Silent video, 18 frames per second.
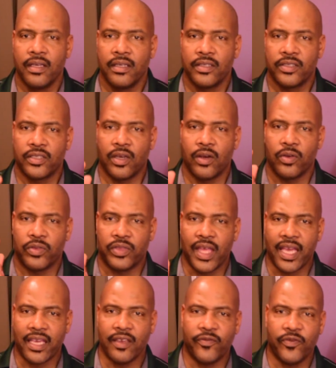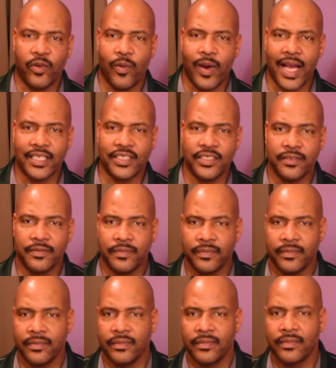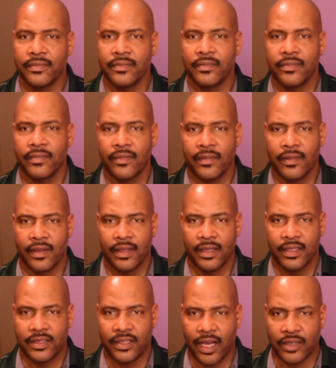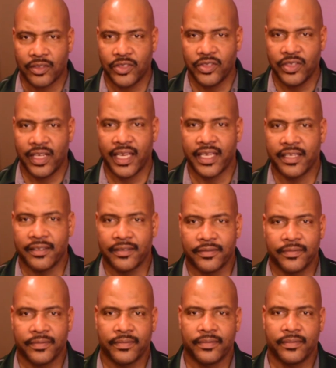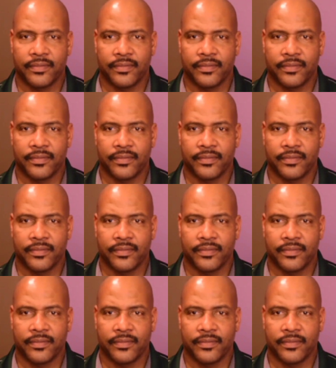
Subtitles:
So thank you for watching. Talk to you later.